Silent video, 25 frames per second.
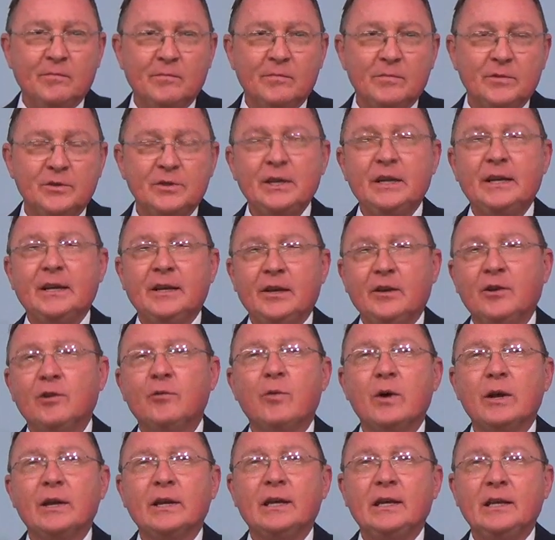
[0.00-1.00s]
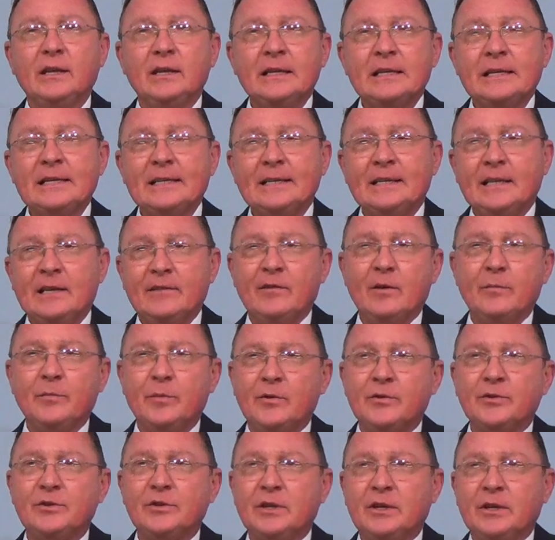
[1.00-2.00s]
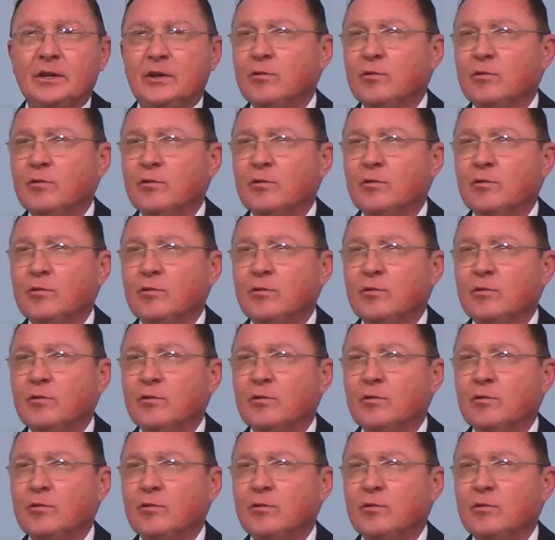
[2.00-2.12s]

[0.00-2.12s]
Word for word: sinning. You don't want to give up your sin.